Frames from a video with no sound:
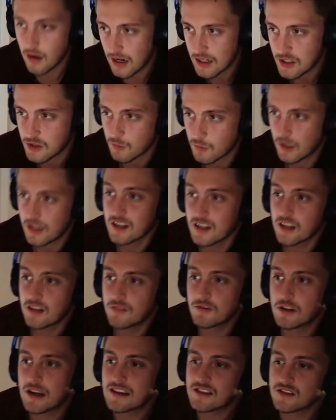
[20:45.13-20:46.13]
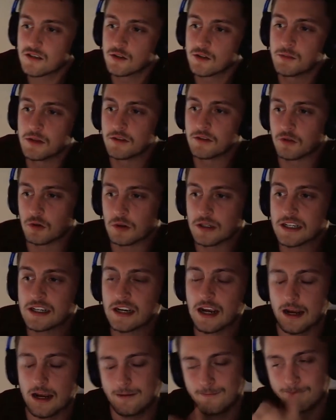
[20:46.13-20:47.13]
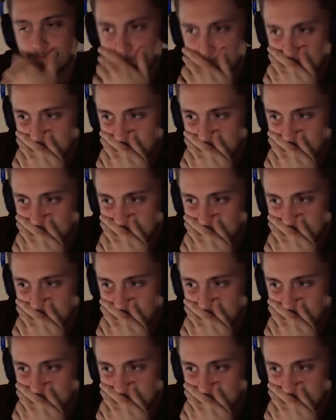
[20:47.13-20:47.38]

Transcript: I just wanted to give you guys a little bit of a recap